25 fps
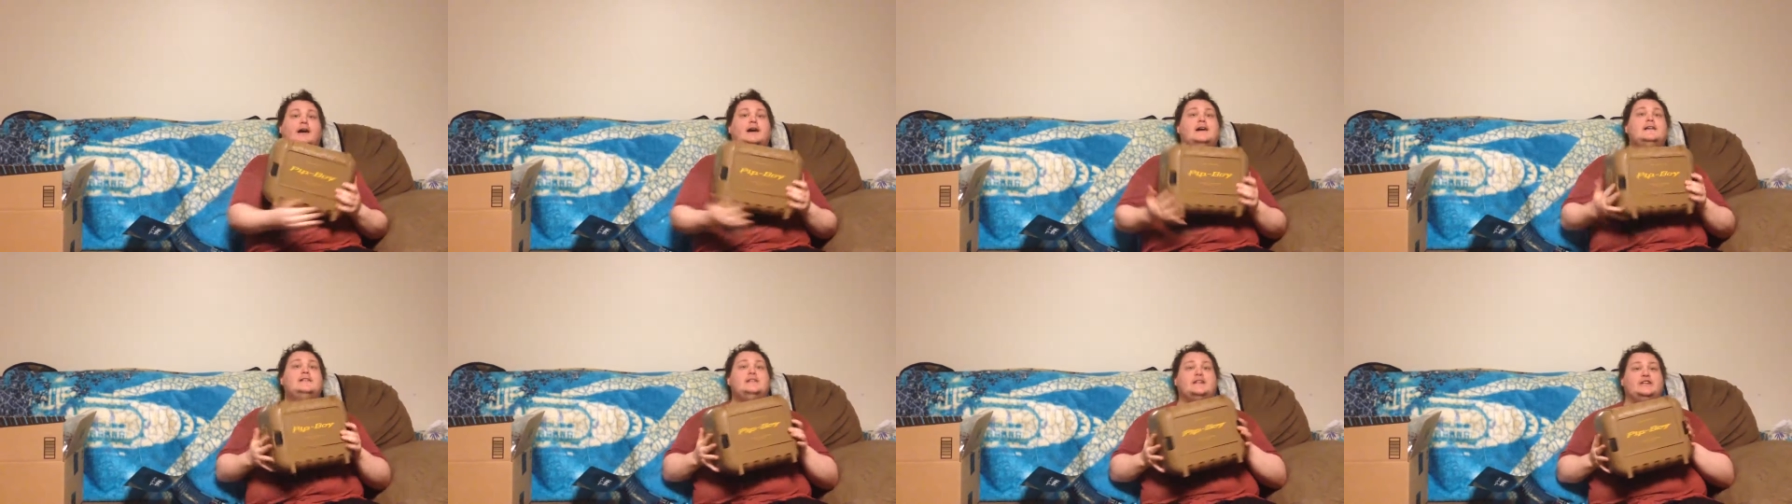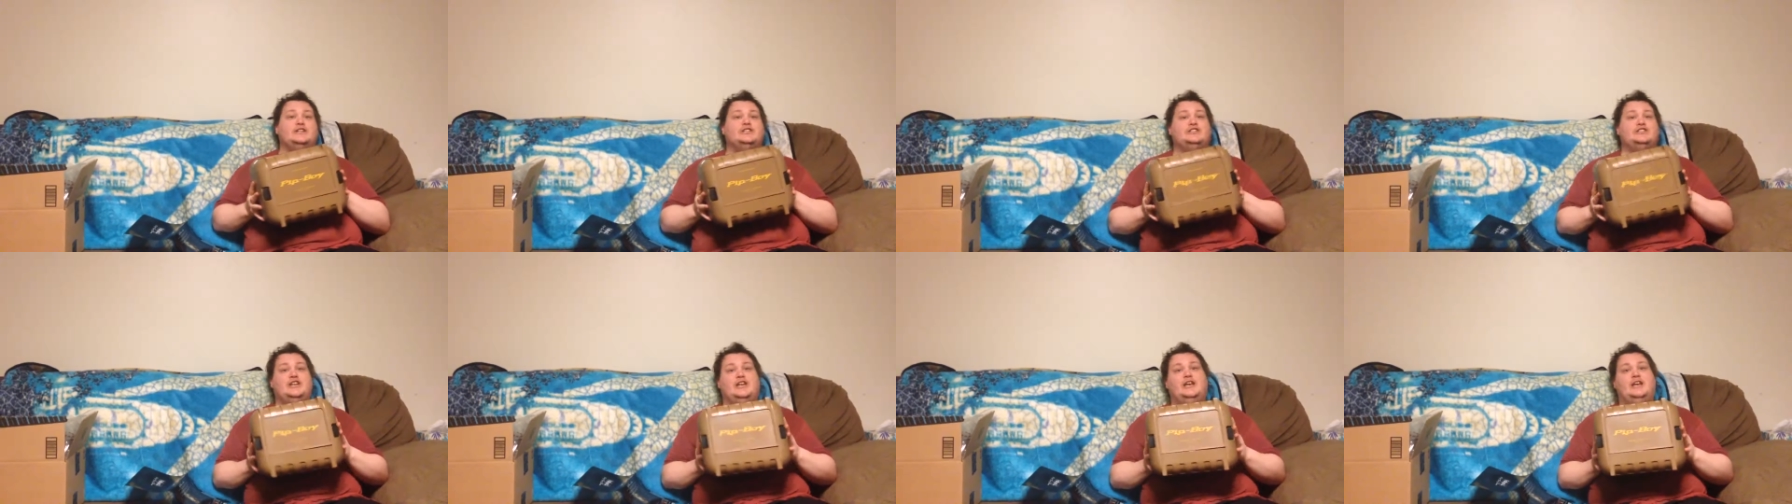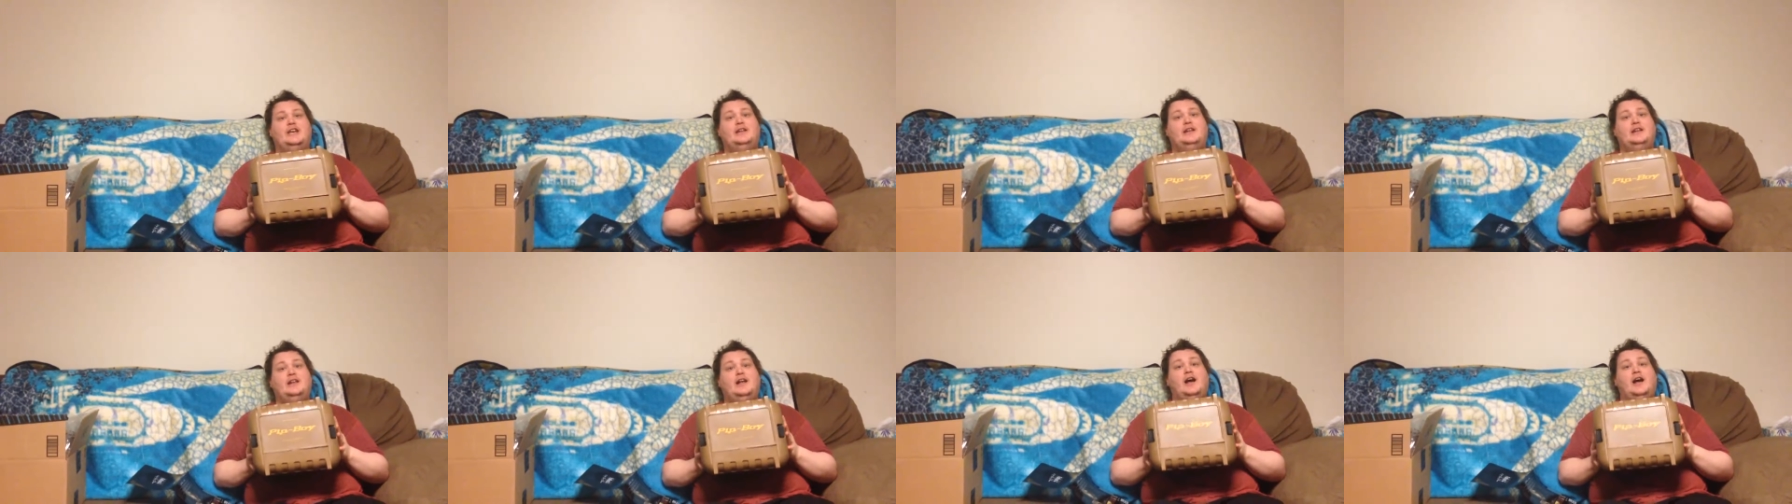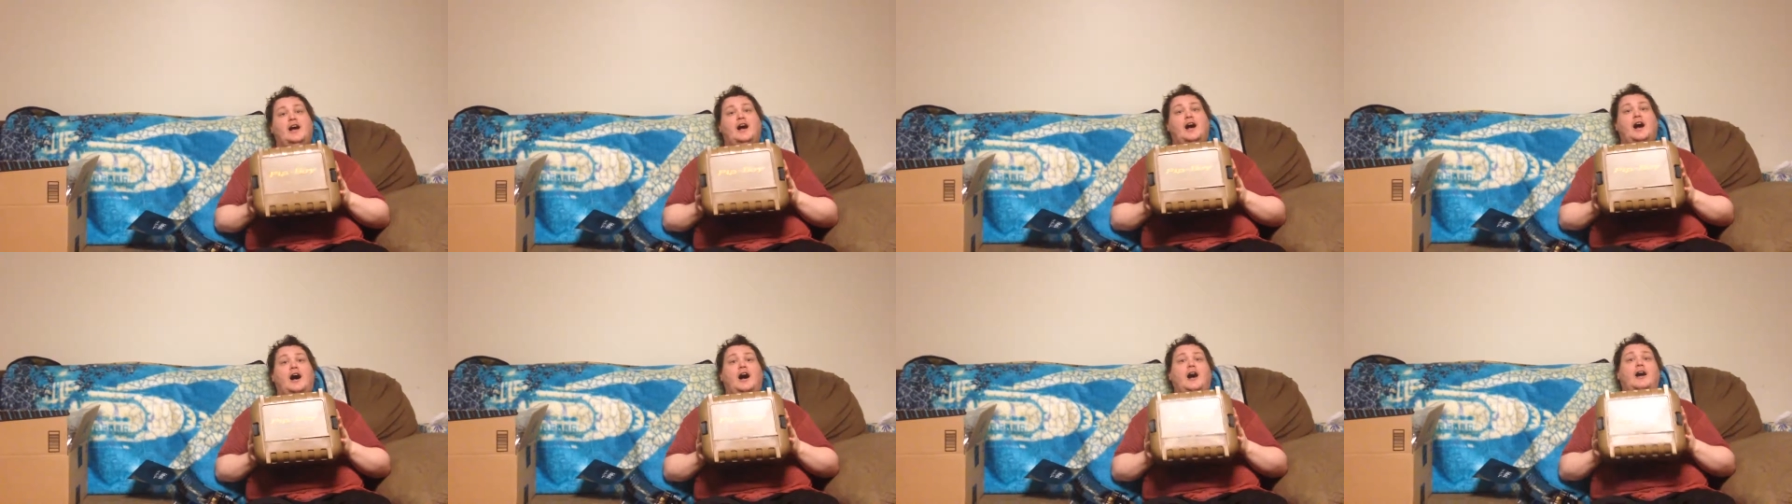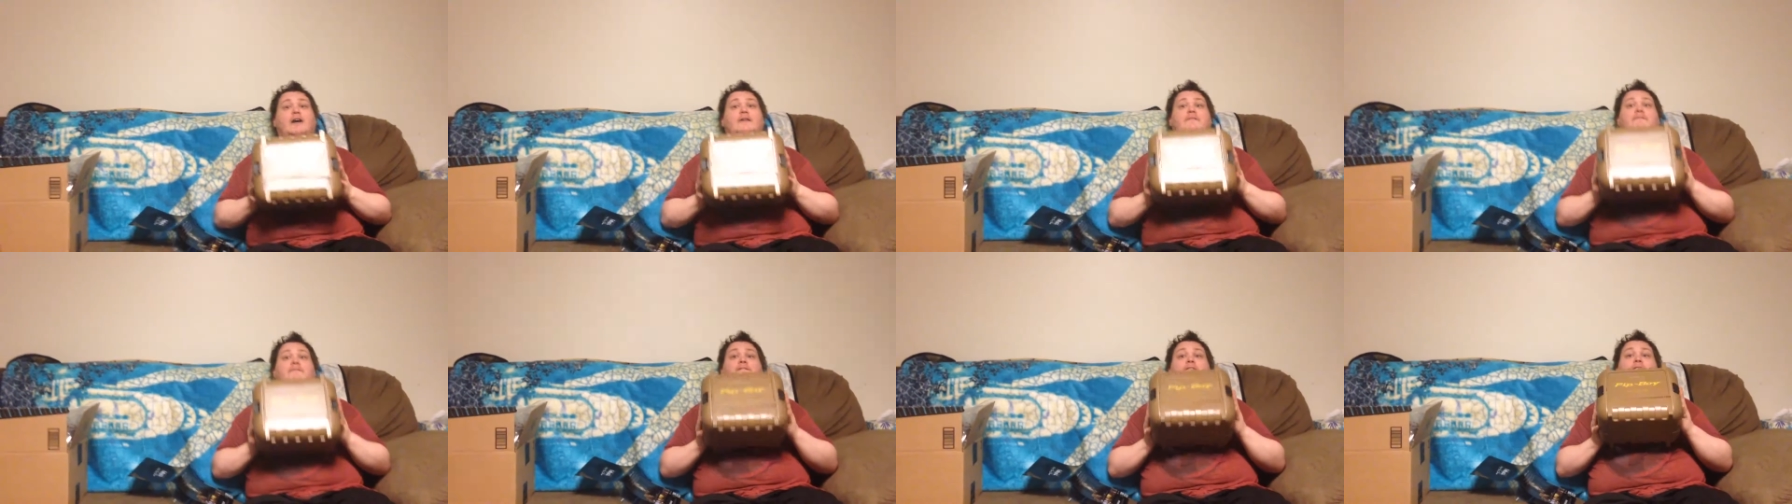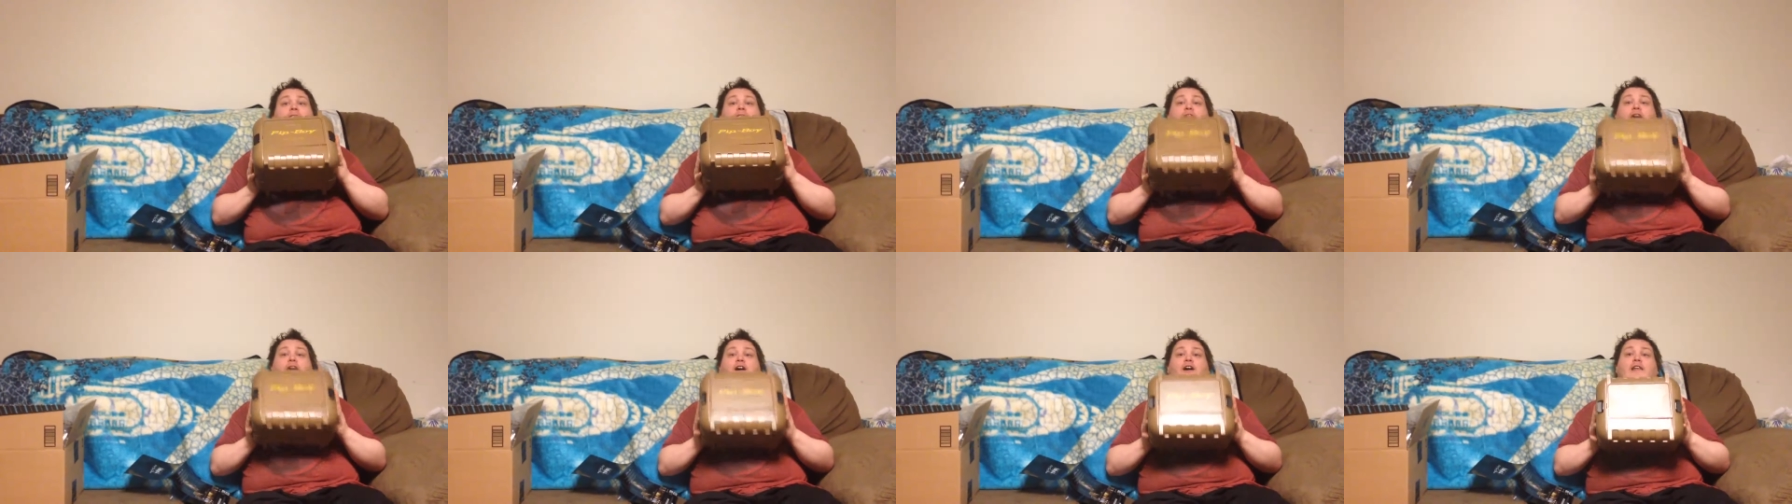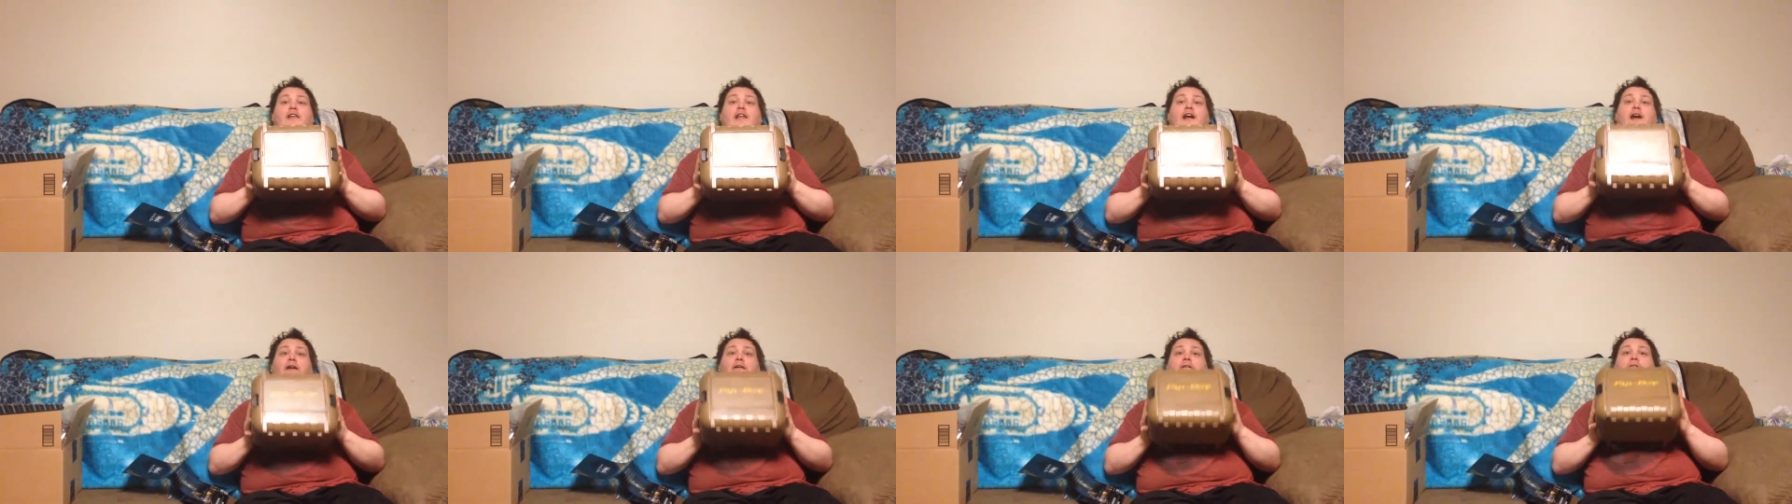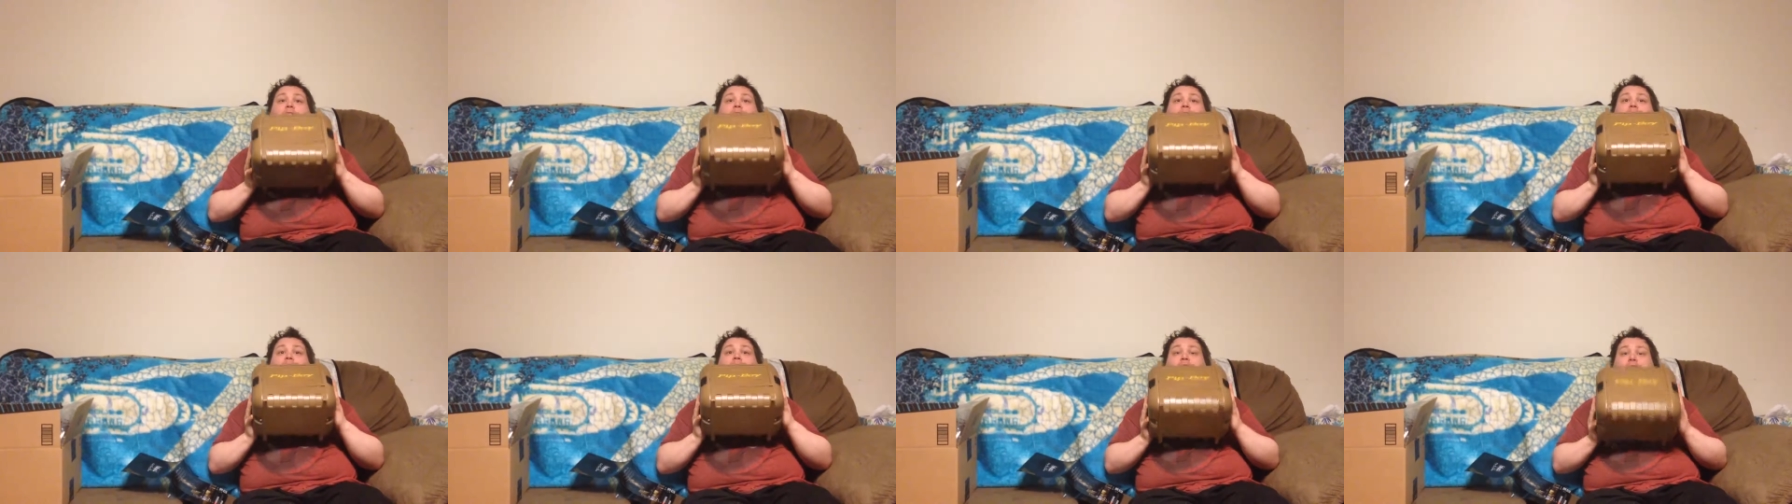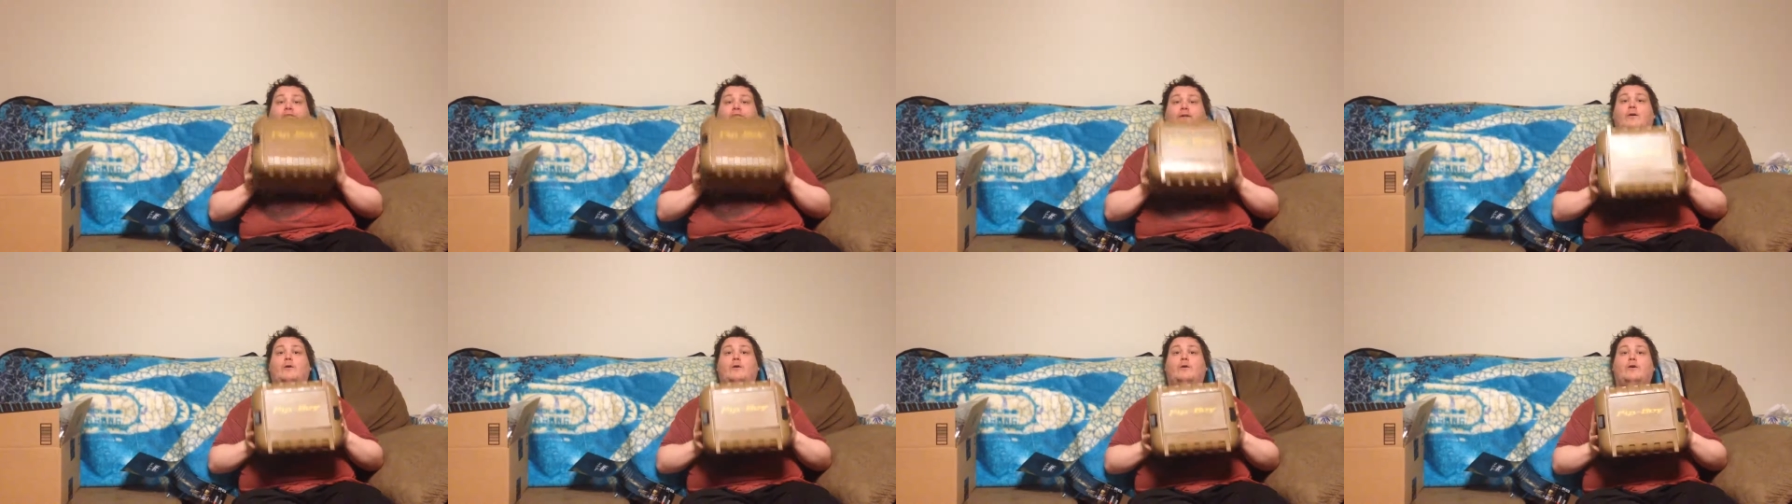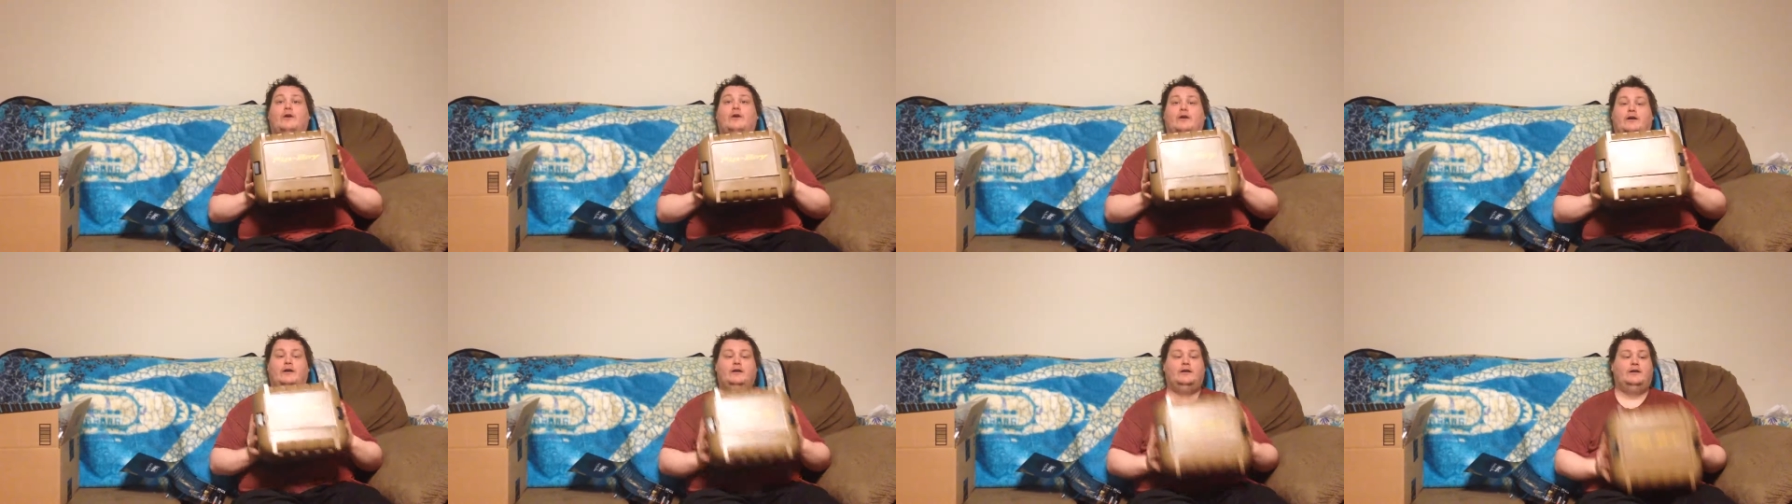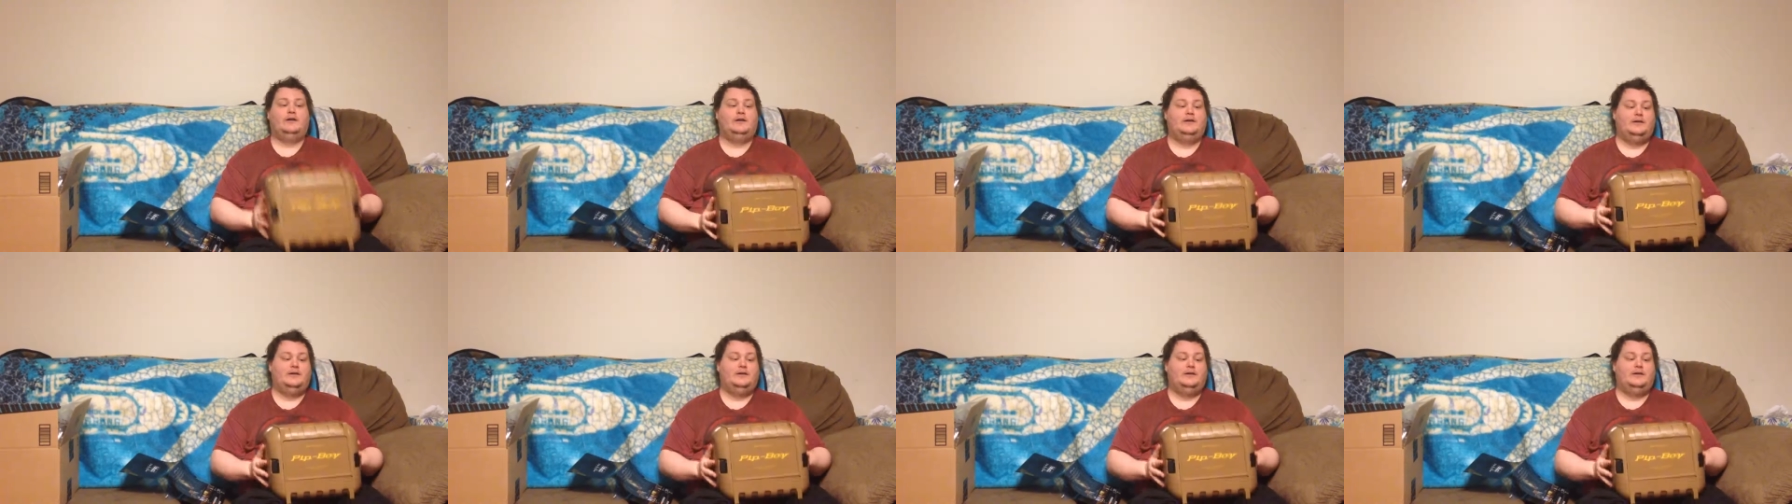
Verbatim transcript: edition of Fallout 4.